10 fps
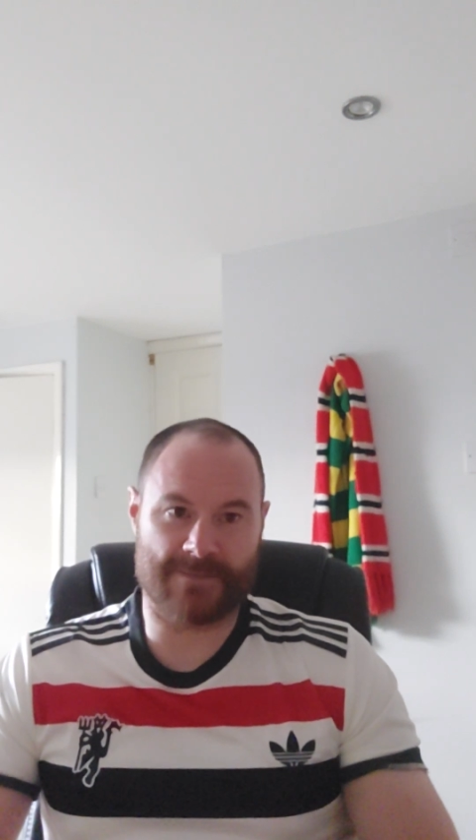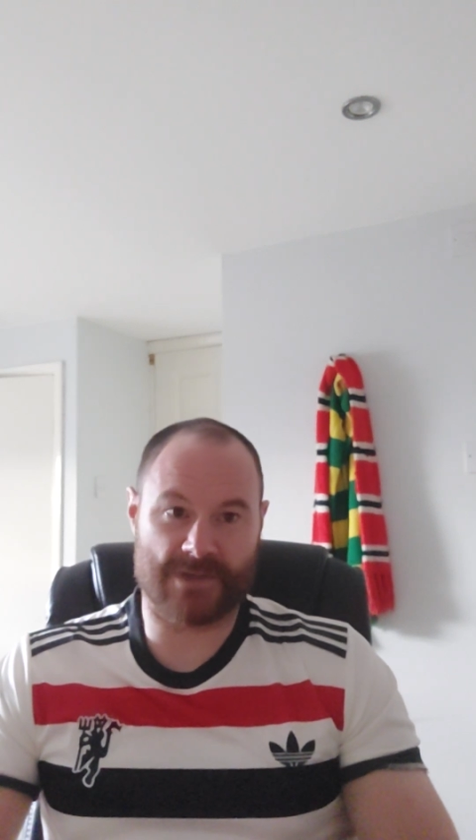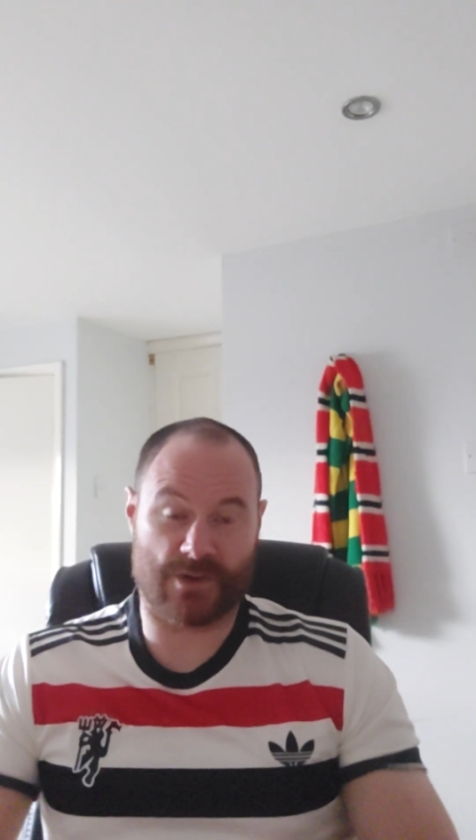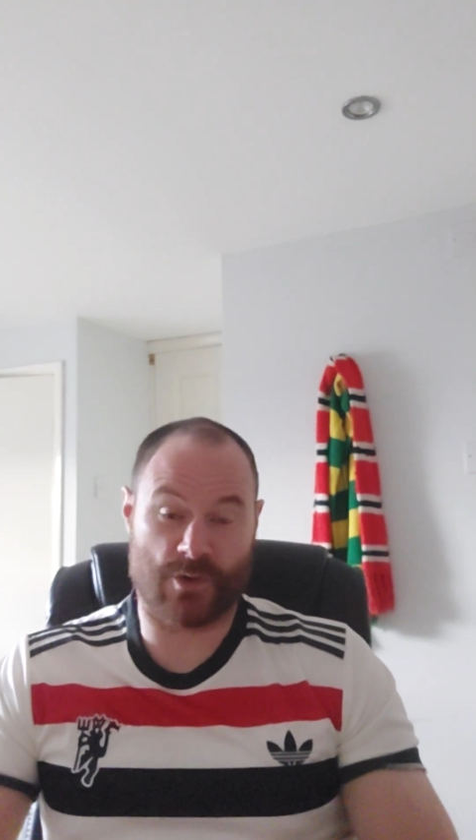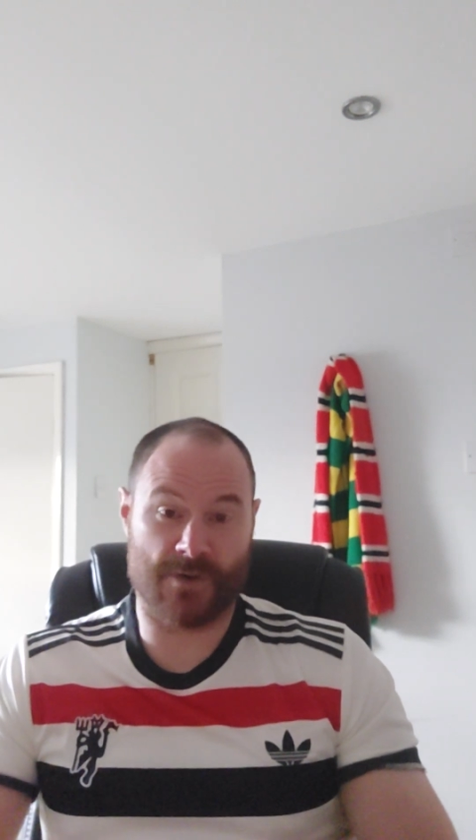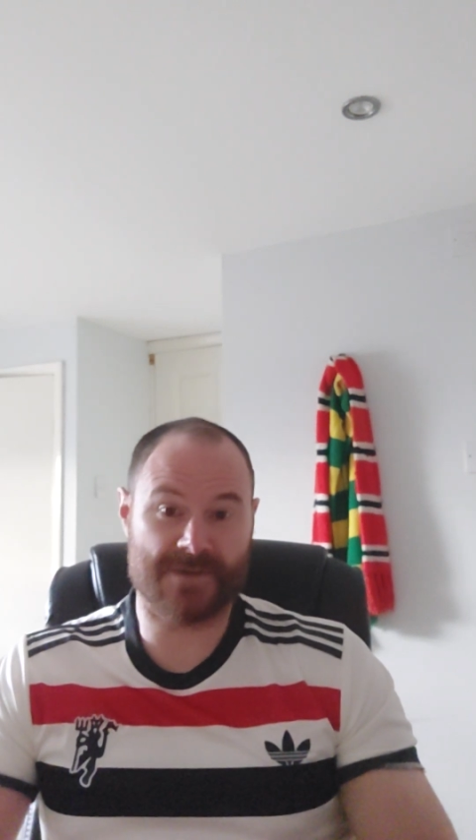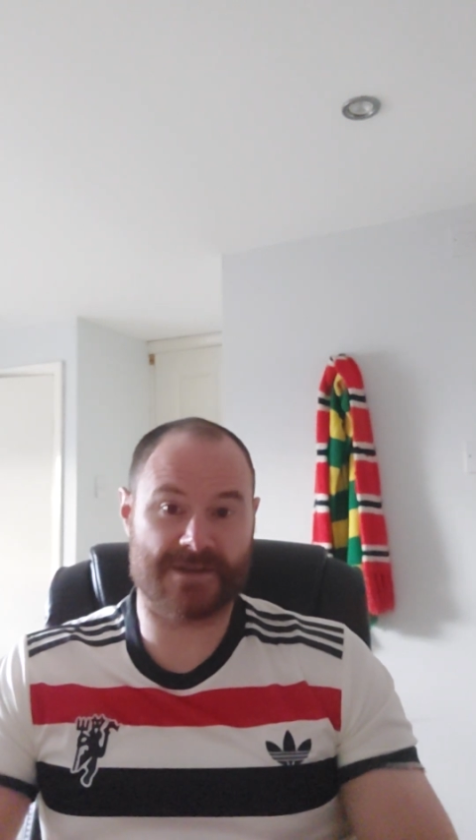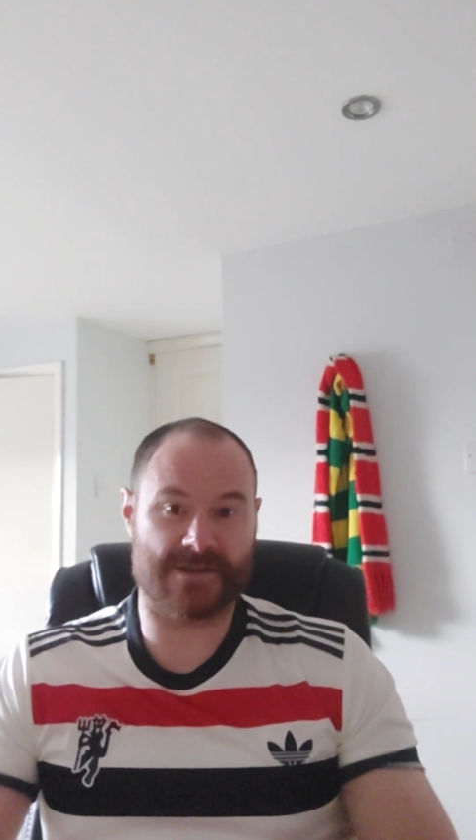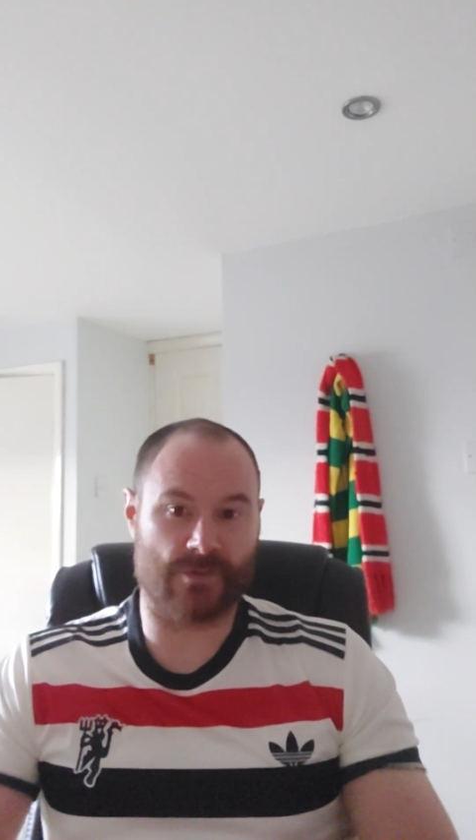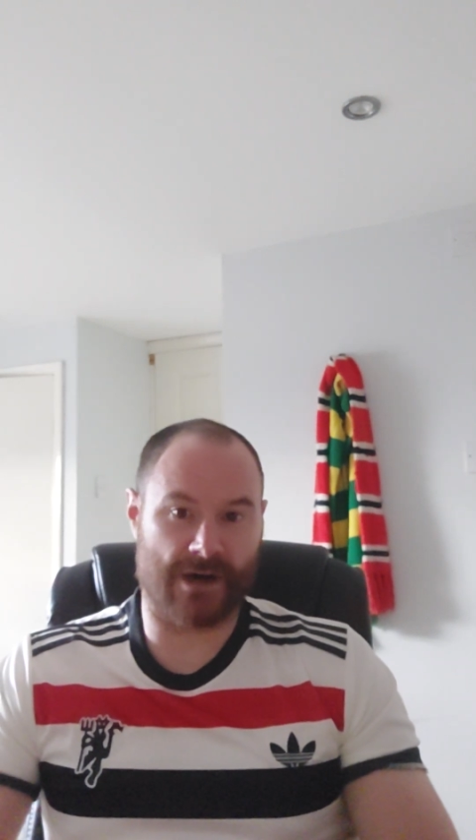So
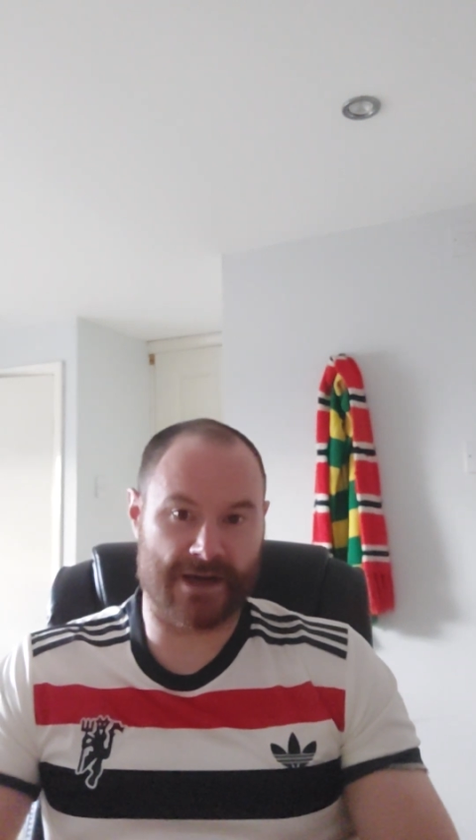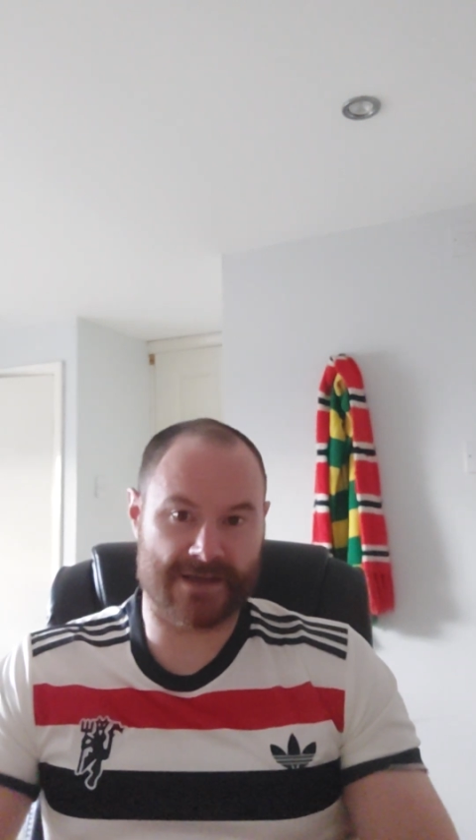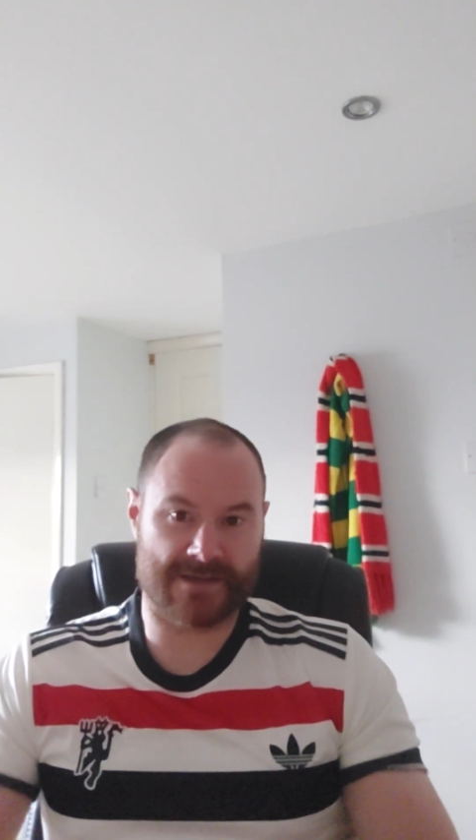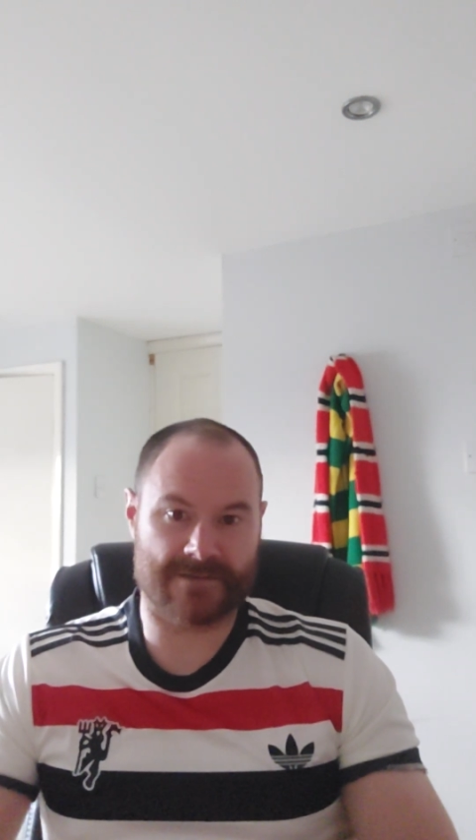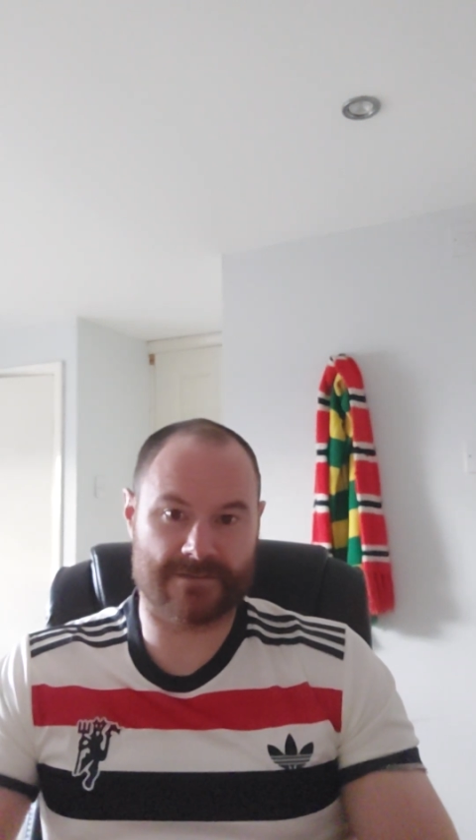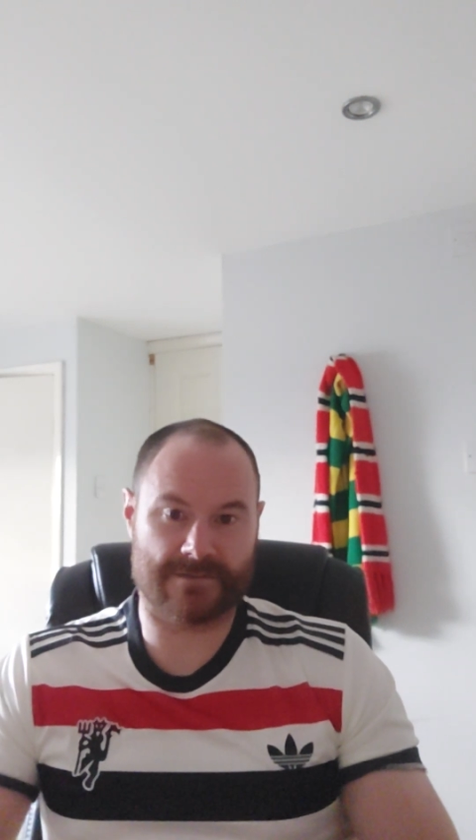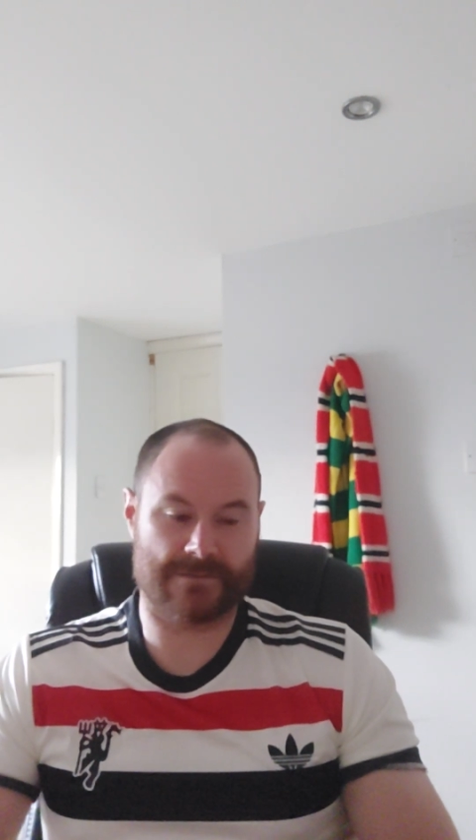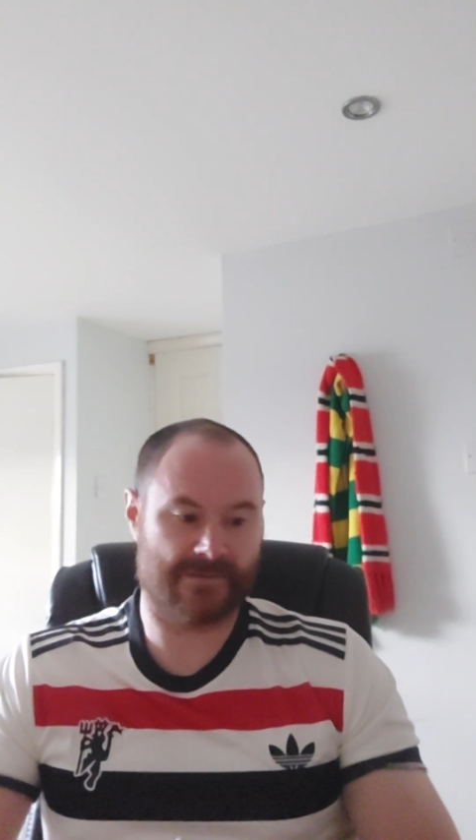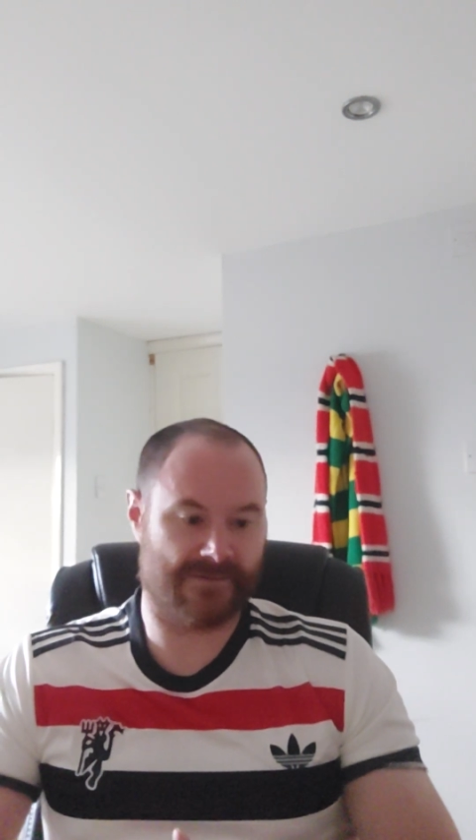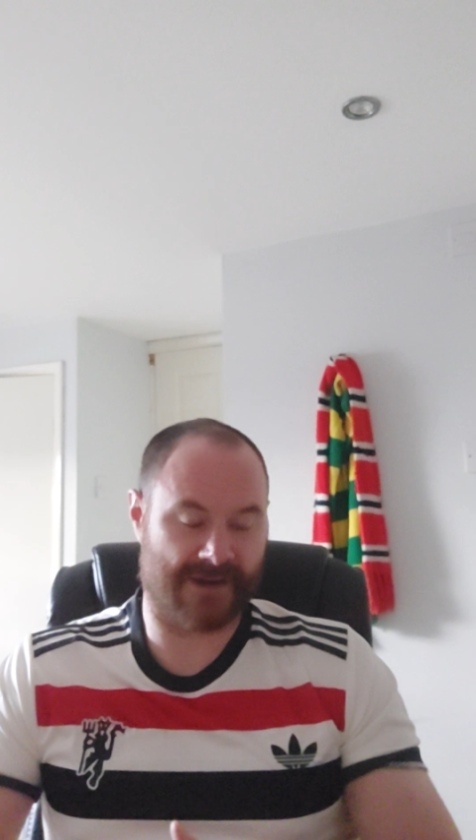quantity-wise,
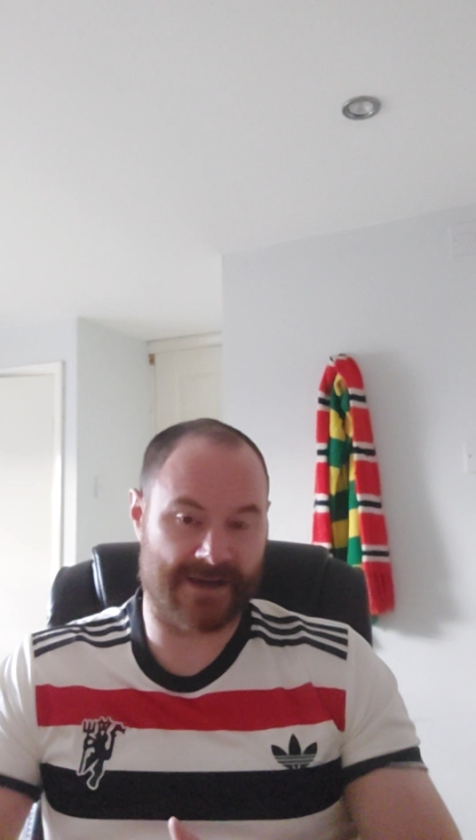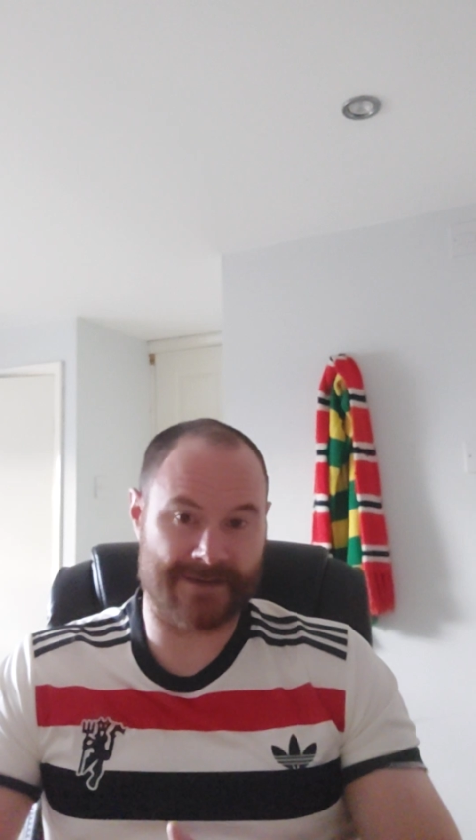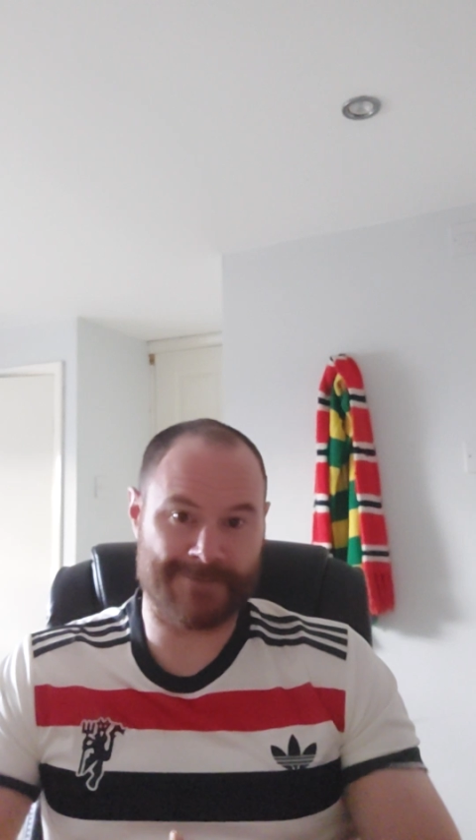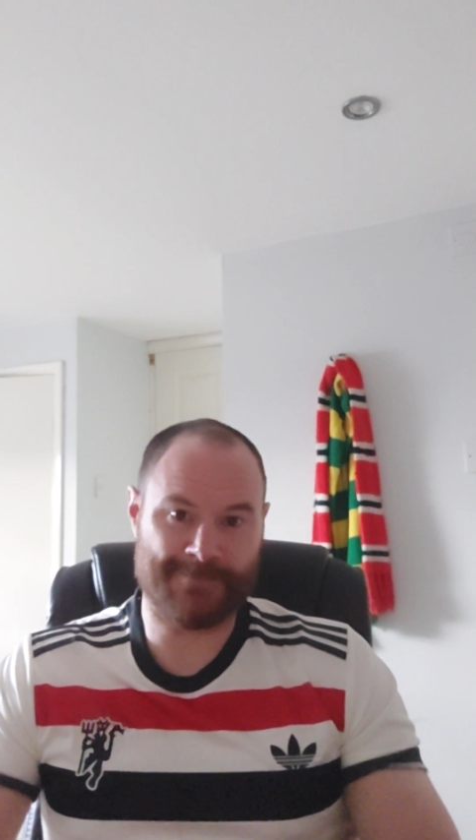fine.